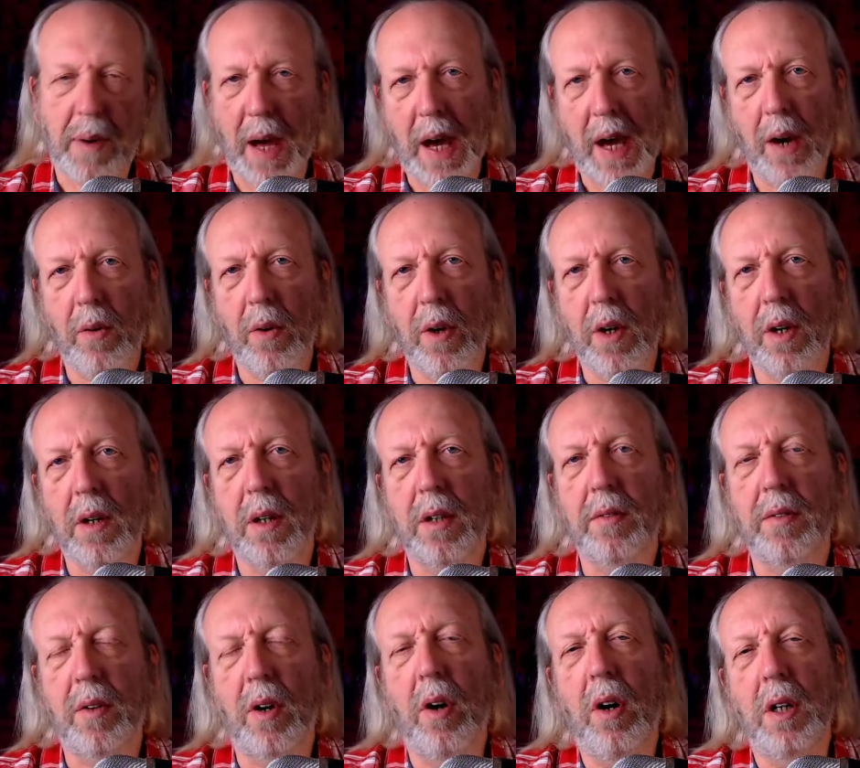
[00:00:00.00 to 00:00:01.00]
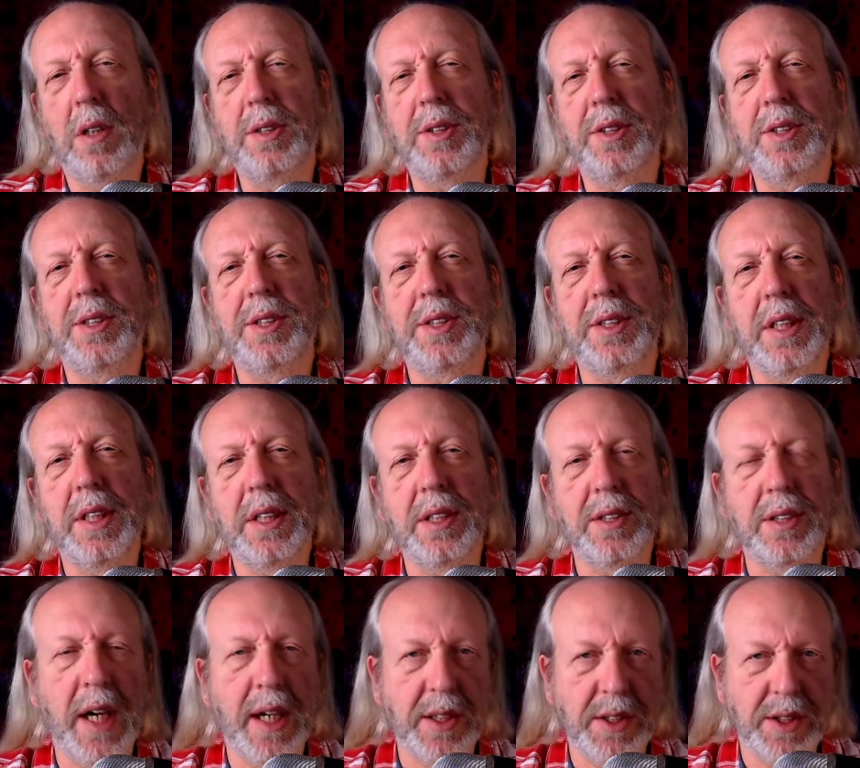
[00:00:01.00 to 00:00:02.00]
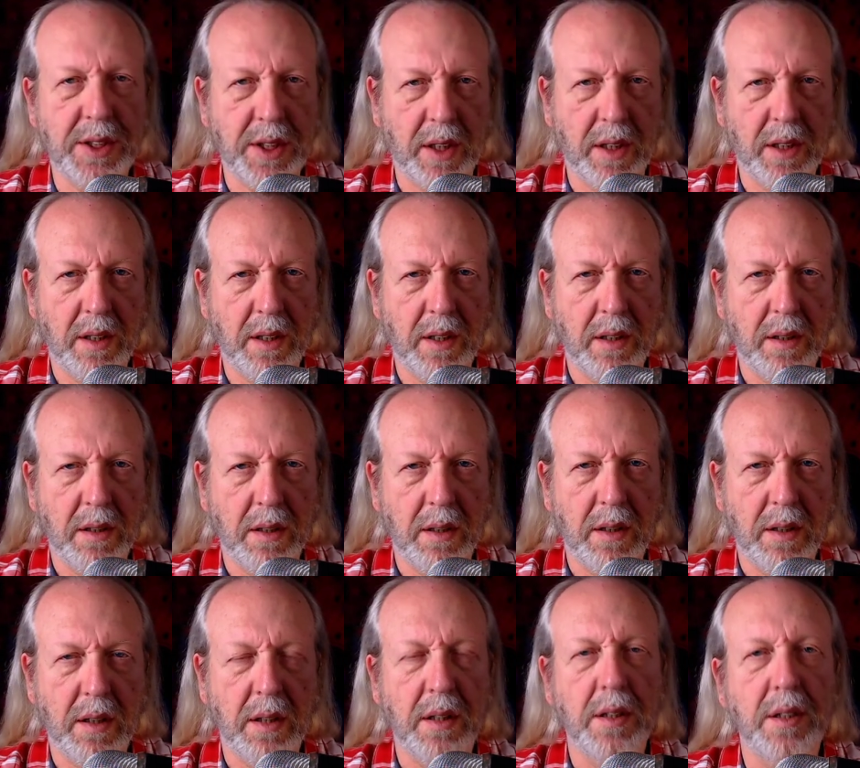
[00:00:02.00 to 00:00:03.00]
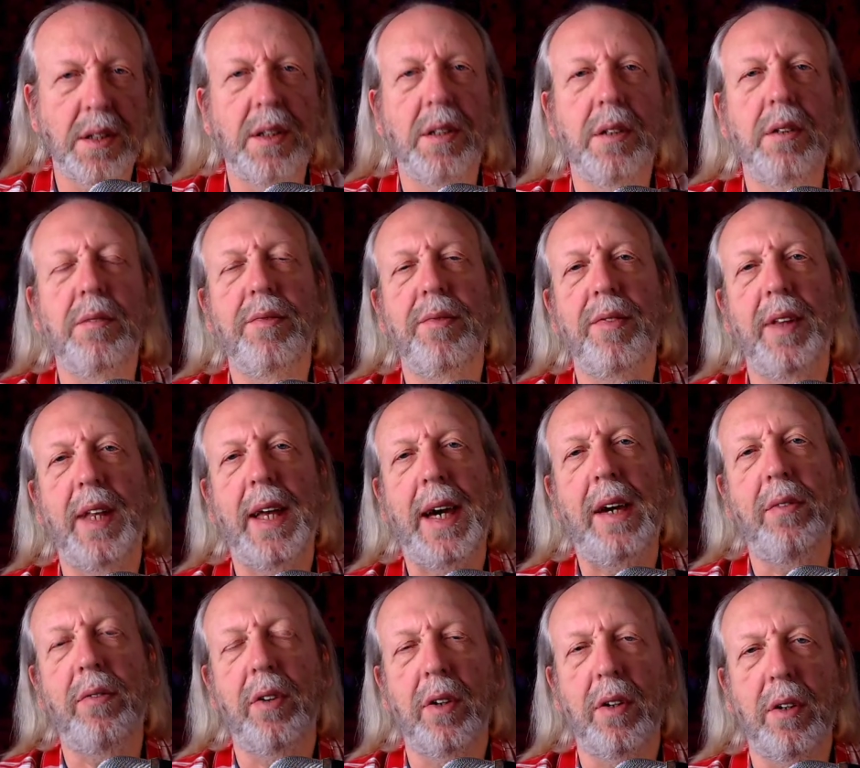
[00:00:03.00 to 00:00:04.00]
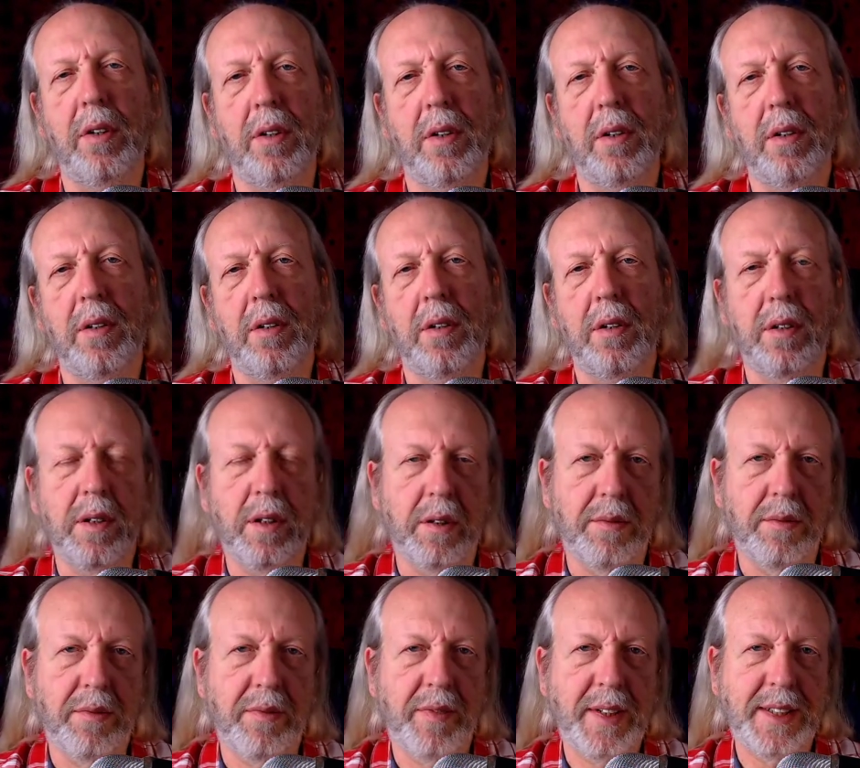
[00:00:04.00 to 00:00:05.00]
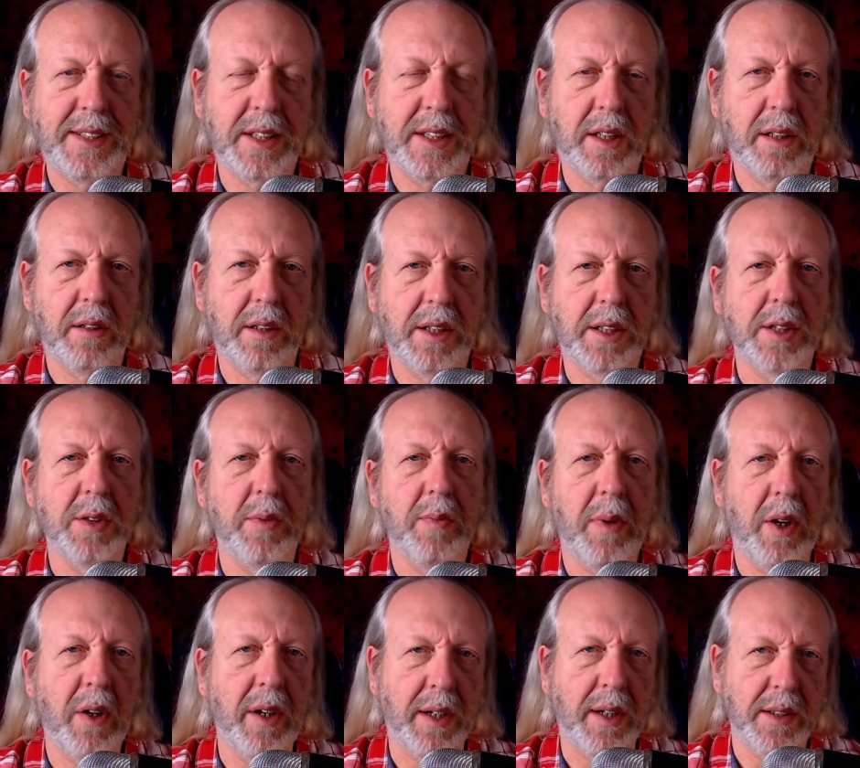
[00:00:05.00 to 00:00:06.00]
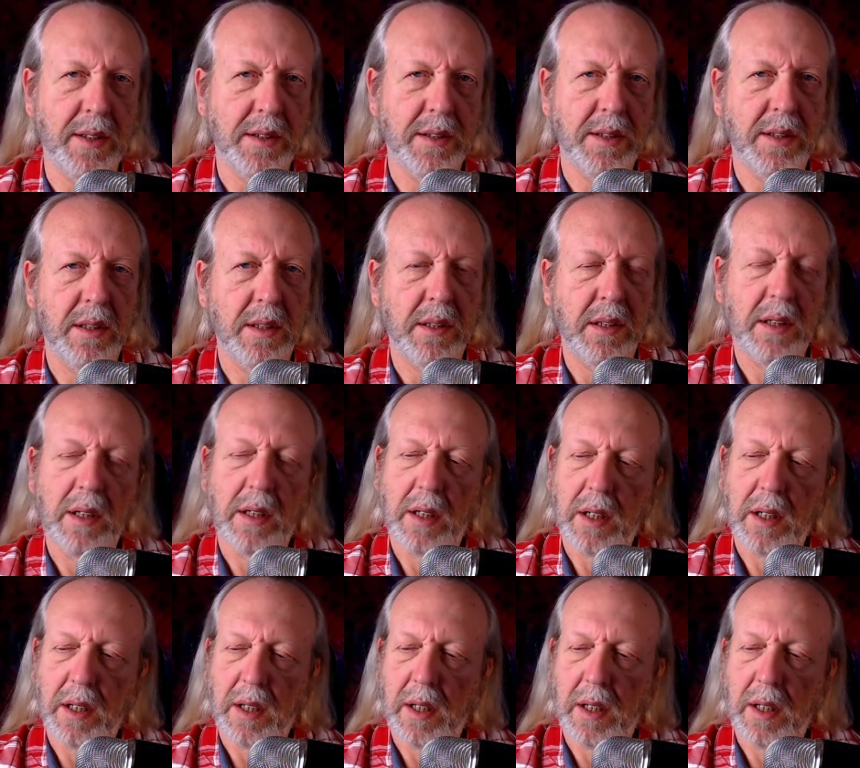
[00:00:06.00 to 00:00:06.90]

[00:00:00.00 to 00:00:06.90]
The power of conscious intention to flavor your physical experience.